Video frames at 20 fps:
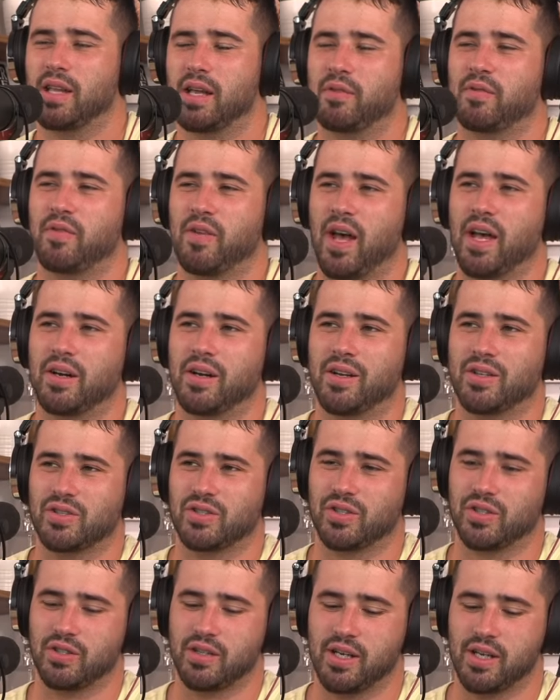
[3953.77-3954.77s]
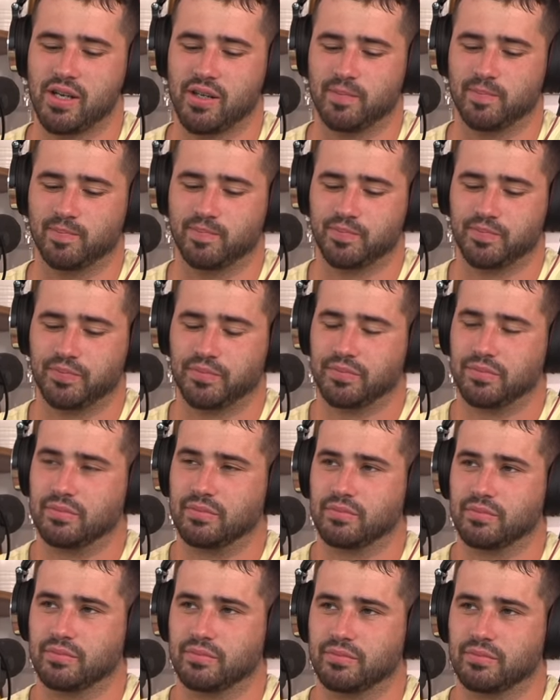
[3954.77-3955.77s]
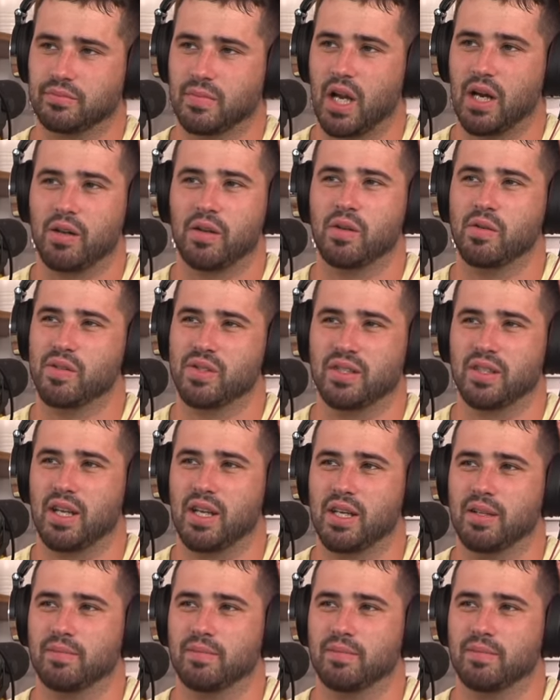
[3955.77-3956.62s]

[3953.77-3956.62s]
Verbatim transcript: like Fat Usher. Yeah. Oh, I don't know his he name. He